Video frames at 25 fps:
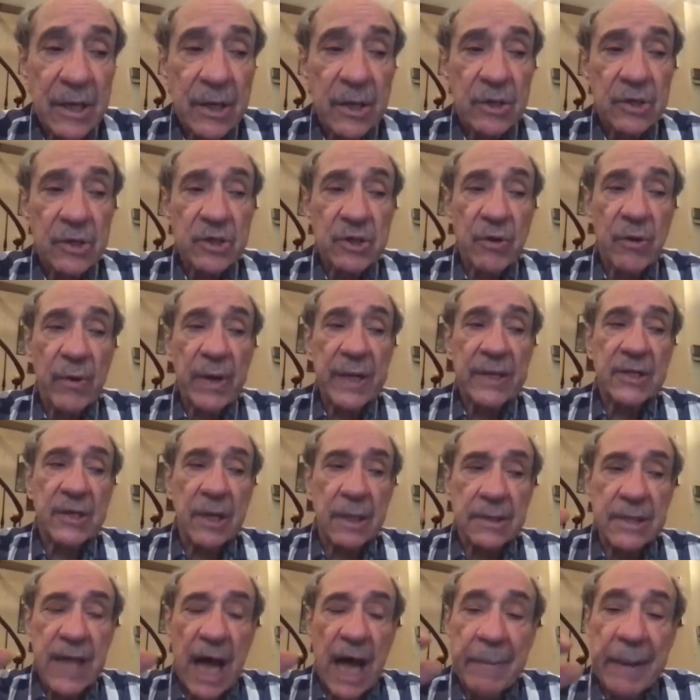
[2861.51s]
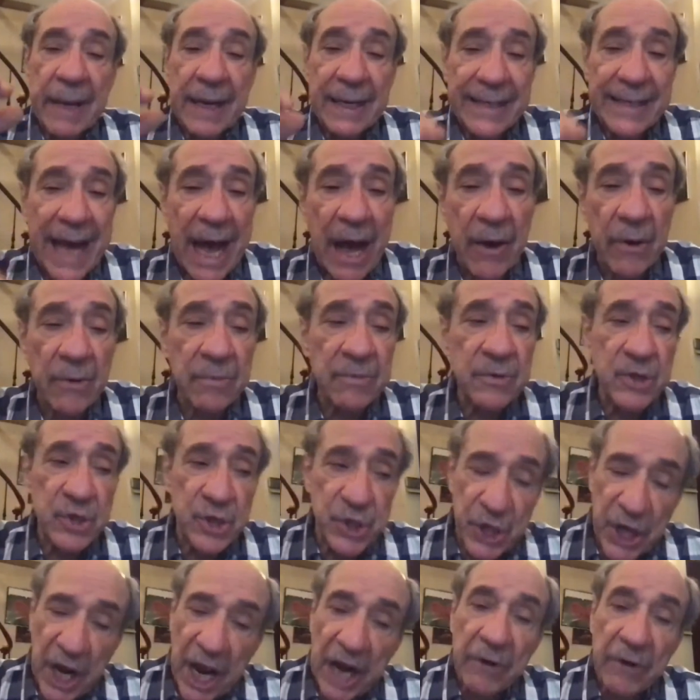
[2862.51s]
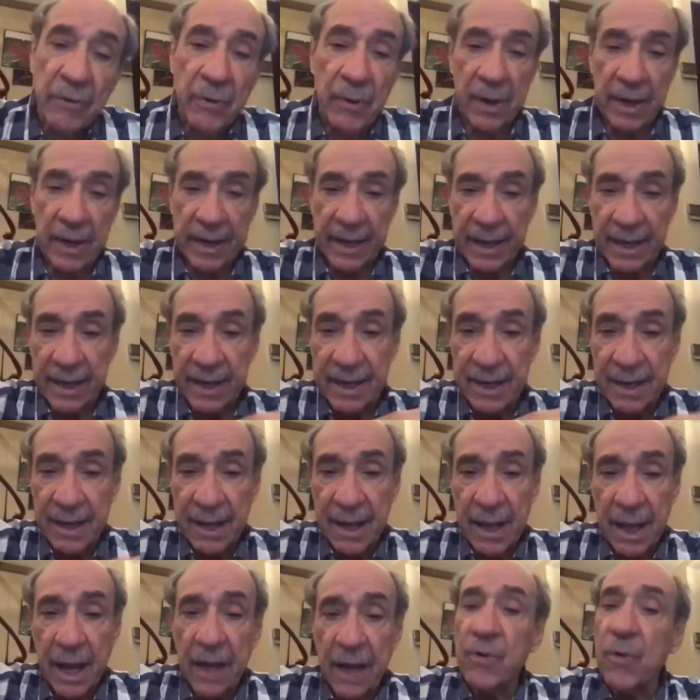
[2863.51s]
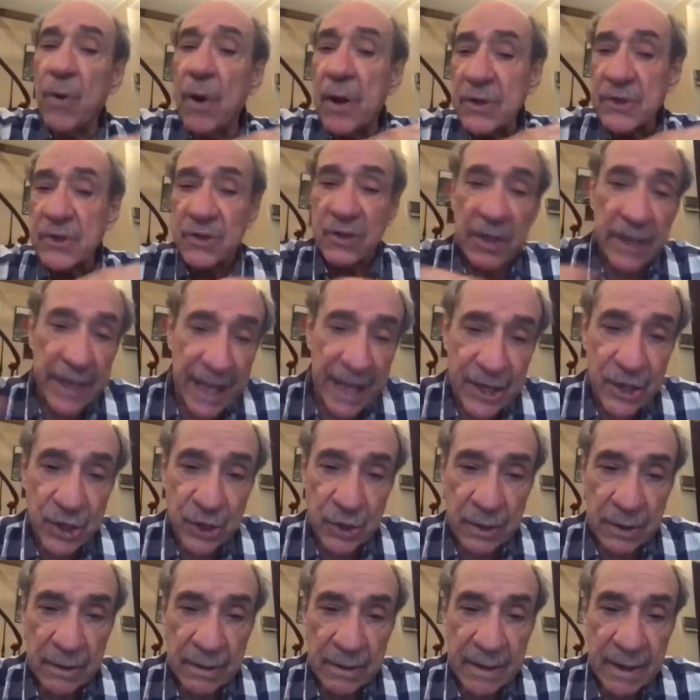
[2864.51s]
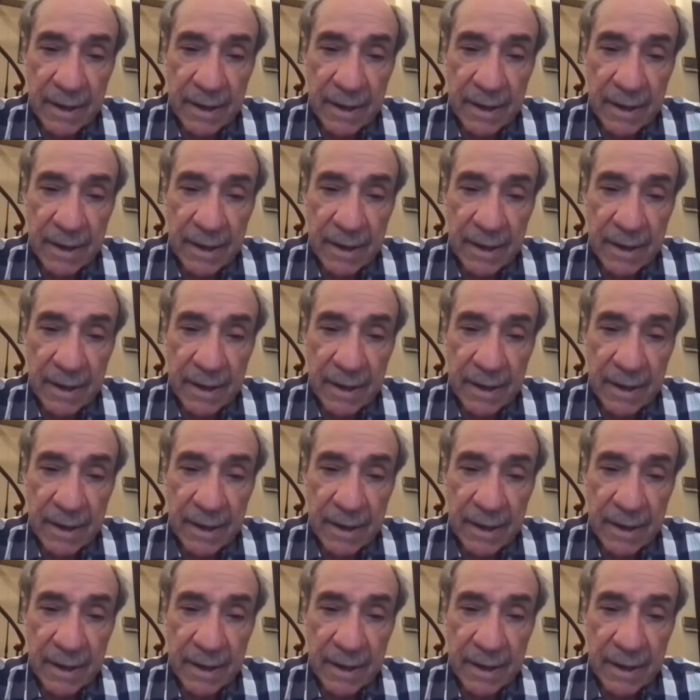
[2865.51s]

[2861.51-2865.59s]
So it's a dumbing down generally across the nation